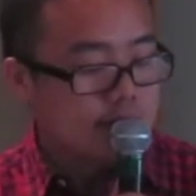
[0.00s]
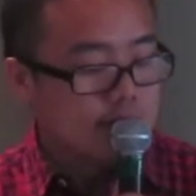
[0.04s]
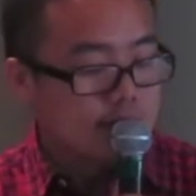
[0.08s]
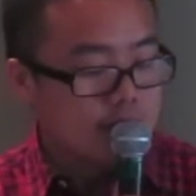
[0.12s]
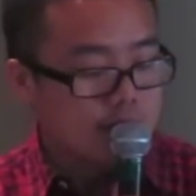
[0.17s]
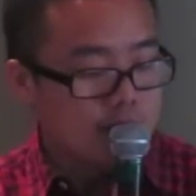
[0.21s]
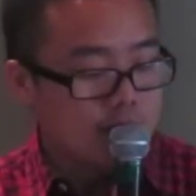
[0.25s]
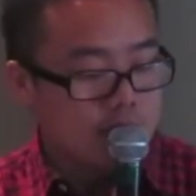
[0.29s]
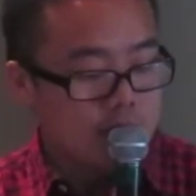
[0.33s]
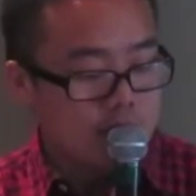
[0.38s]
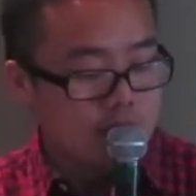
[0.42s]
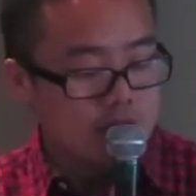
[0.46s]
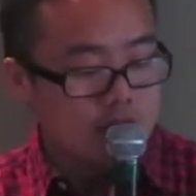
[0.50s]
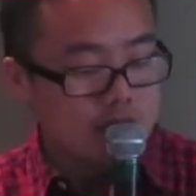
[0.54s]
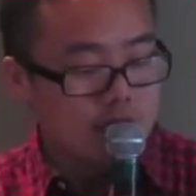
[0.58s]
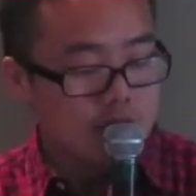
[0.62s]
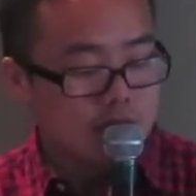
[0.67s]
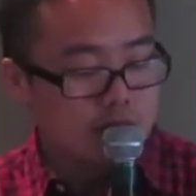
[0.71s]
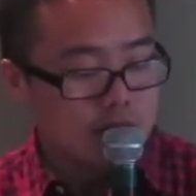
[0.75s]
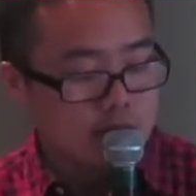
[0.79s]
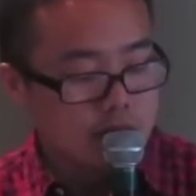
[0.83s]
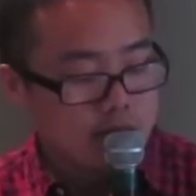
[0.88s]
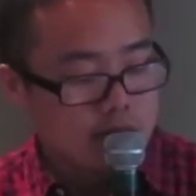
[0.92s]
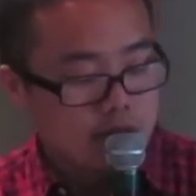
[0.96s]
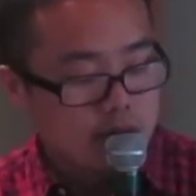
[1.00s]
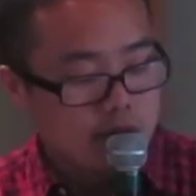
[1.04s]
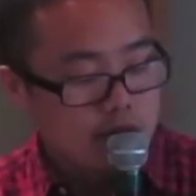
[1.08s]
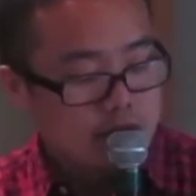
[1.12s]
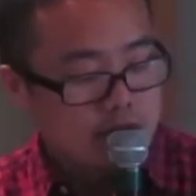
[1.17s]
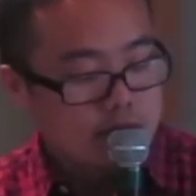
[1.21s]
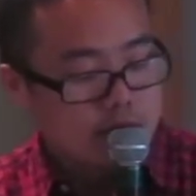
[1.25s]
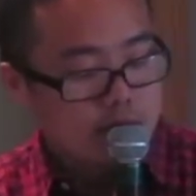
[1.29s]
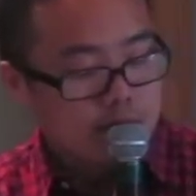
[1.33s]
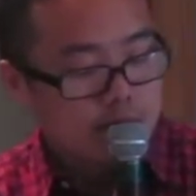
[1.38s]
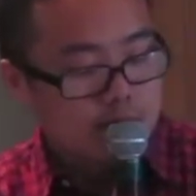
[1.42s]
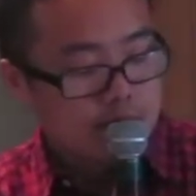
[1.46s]
with what we do,
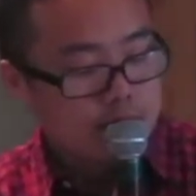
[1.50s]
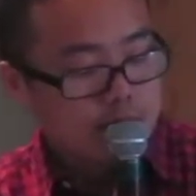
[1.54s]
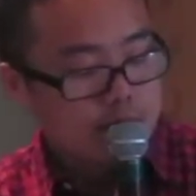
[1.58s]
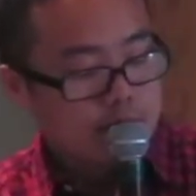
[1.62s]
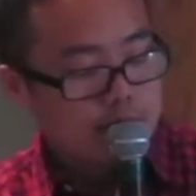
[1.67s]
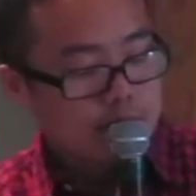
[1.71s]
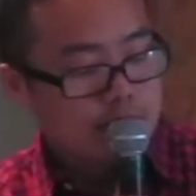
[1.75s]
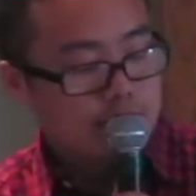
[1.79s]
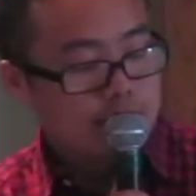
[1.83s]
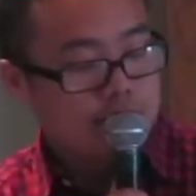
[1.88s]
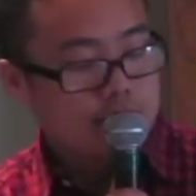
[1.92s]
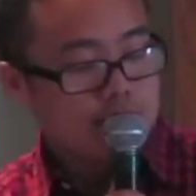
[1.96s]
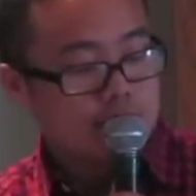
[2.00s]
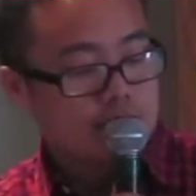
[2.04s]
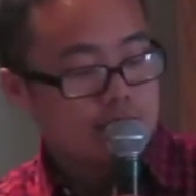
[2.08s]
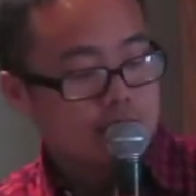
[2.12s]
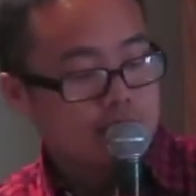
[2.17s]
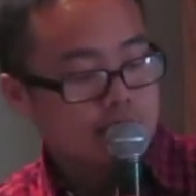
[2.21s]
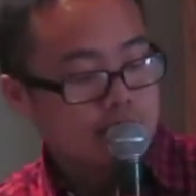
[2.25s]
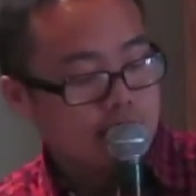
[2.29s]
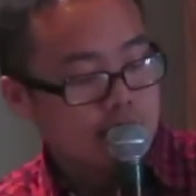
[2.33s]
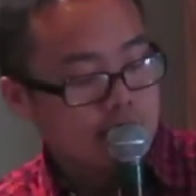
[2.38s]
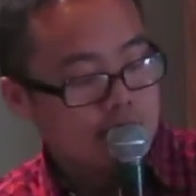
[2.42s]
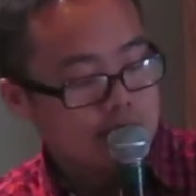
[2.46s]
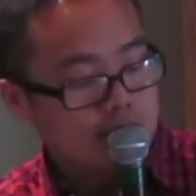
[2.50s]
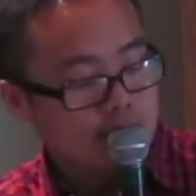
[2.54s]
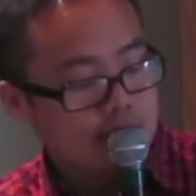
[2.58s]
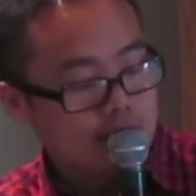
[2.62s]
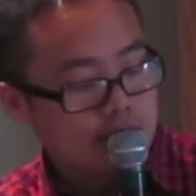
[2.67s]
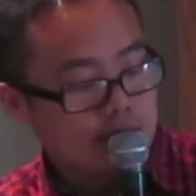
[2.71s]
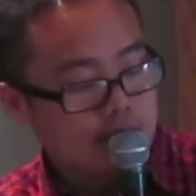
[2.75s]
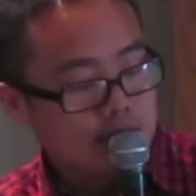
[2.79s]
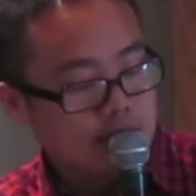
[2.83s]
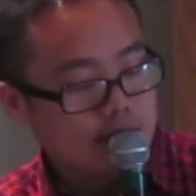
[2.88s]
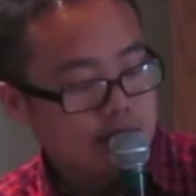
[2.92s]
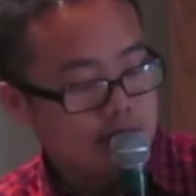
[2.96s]
but 1 Corinthians
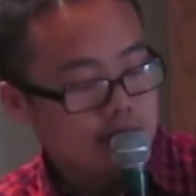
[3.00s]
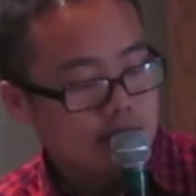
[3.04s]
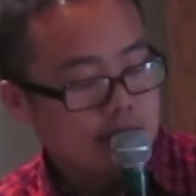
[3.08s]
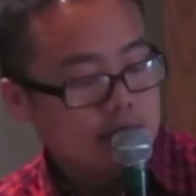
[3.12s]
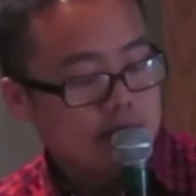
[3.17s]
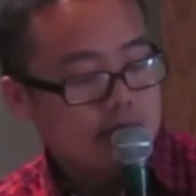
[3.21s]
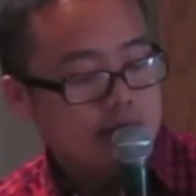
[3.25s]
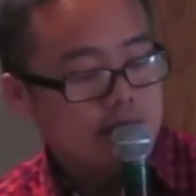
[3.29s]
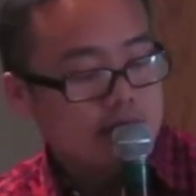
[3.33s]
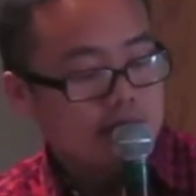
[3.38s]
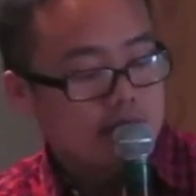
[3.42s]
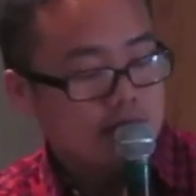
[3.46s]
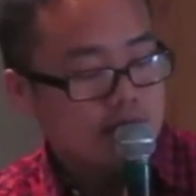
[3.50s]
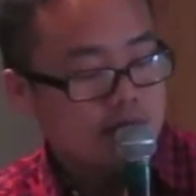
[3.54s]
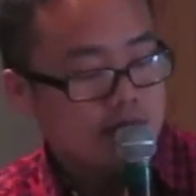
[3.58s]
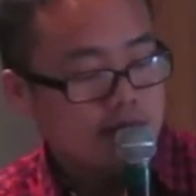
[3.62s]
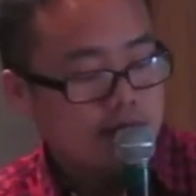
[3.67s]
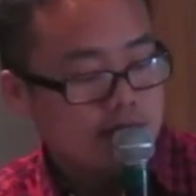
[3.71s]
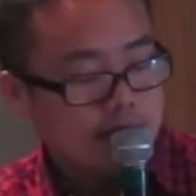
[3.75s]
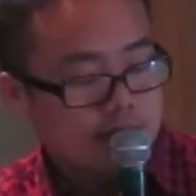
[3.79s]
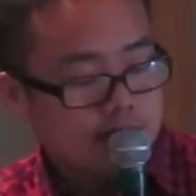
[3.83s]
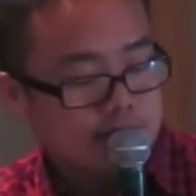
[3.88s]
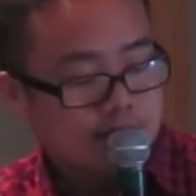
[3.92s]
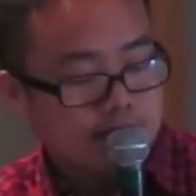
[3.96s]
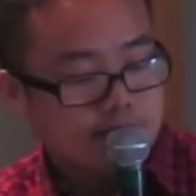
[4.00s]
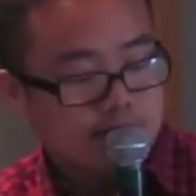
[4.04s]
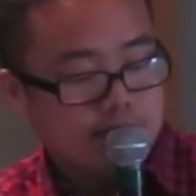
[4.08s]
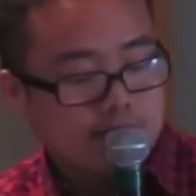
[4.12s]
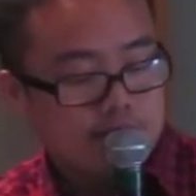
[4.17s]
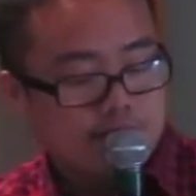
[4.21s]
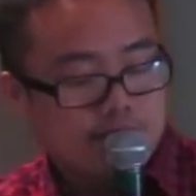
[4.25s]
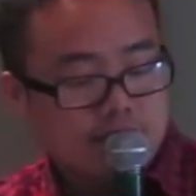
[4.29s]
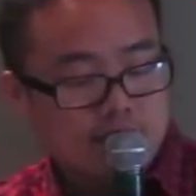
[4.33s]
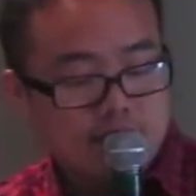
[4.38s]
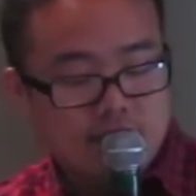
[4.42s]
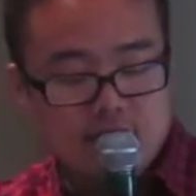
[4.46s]
15, um,
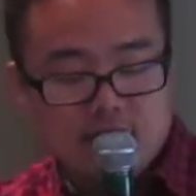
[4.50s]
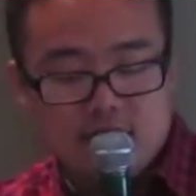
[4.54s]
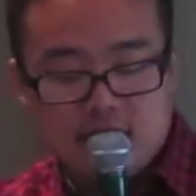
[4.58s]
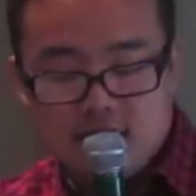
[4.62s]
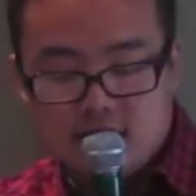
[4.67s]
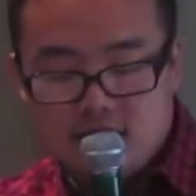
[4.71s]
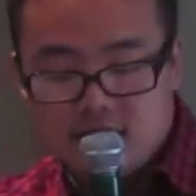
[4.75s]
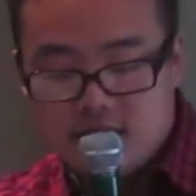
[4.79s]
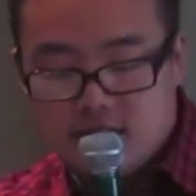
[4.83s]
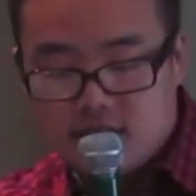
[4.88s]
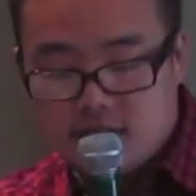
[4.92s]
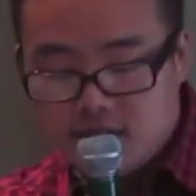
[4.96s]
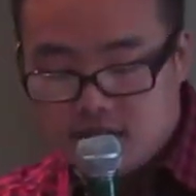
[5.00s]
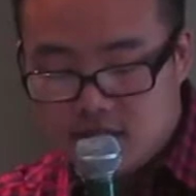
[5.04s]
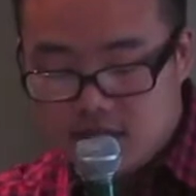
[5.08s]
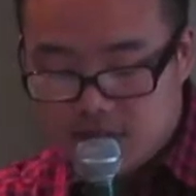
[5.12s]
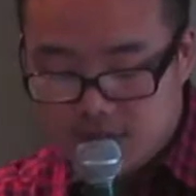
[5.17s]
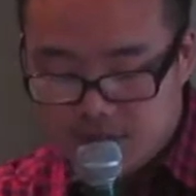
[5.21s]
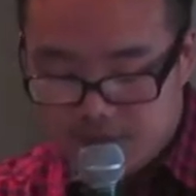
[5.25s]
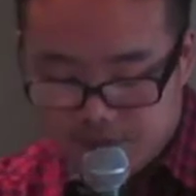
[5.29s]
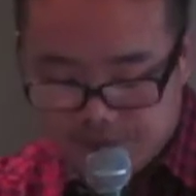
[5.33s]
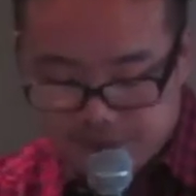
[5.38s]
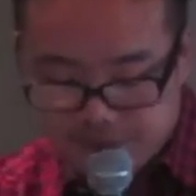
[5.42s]
58 says,